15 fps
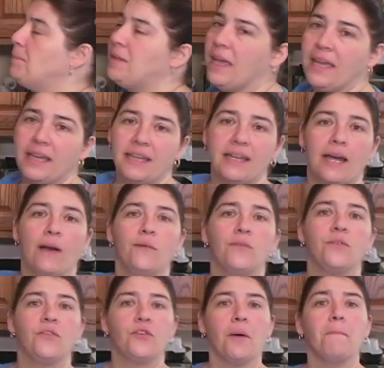taking
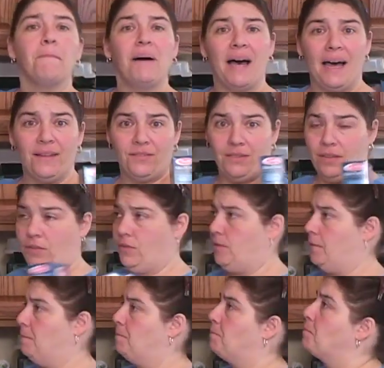down some pastas.
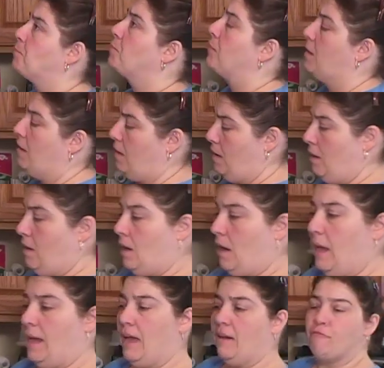
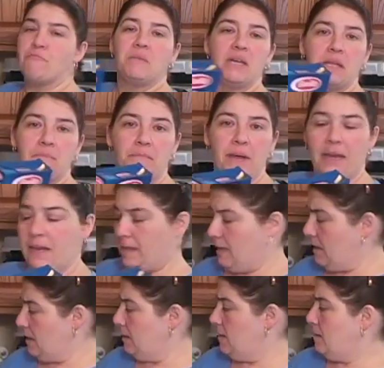I have mini
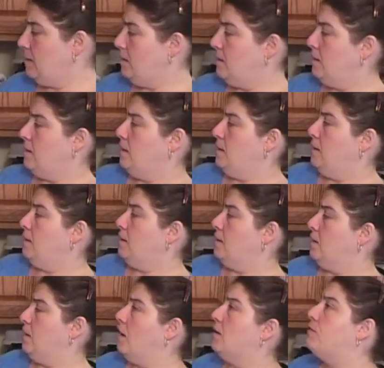penne,
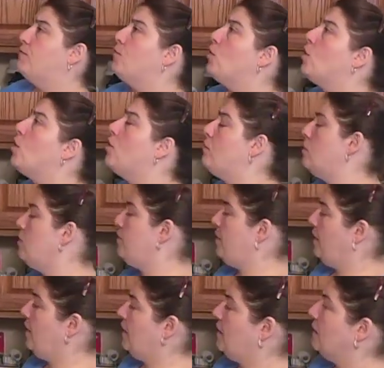the floral,
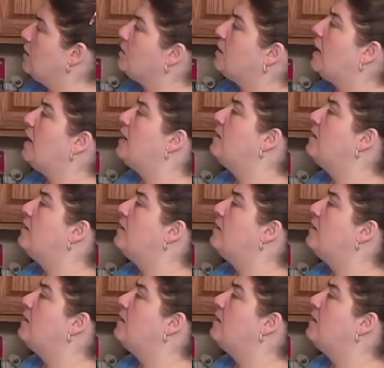they're like little tiny